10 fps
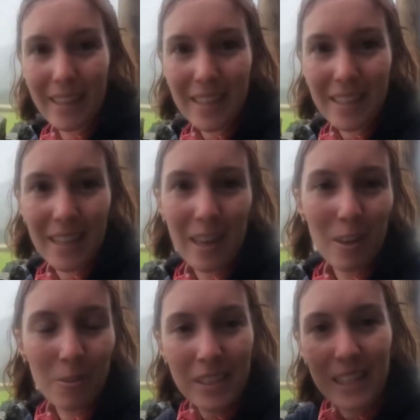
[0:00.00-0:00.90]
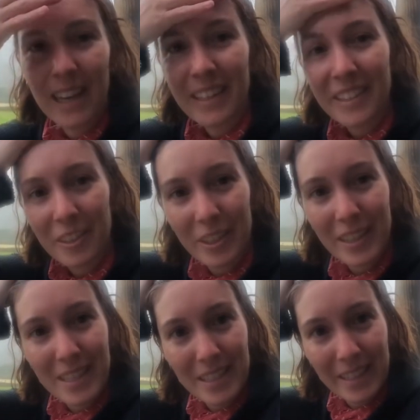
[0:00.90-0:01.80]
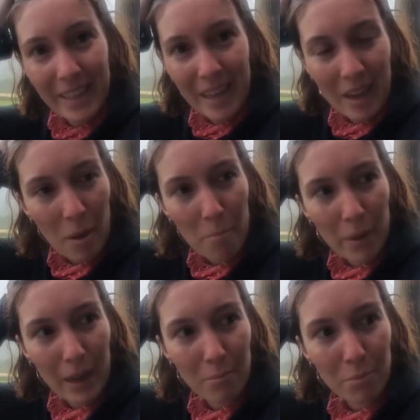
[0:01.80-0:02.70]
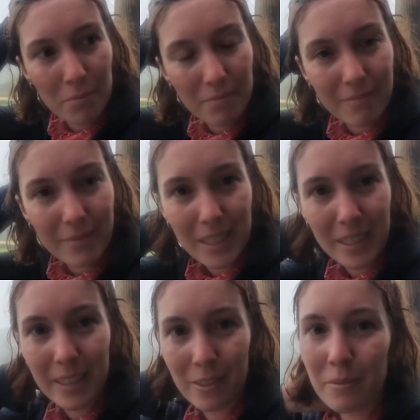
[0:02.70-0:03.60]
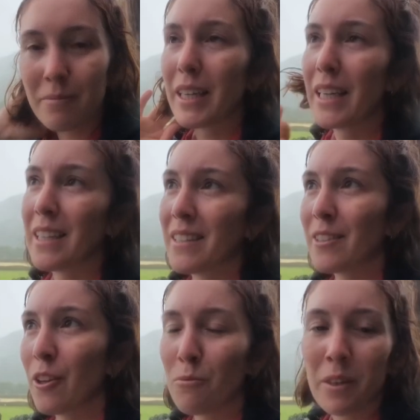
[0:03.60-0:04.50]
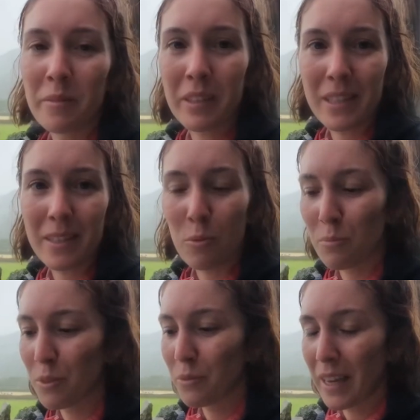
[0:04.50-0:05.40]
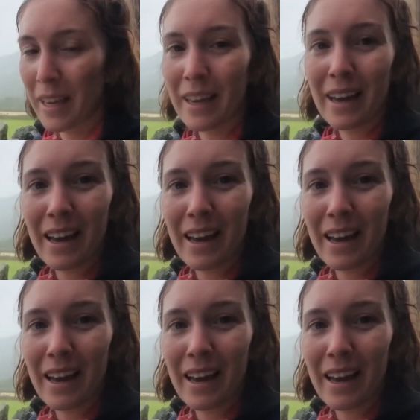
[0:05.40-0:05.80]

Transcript: It looks like there isn't a pub here, at least not one that's open today.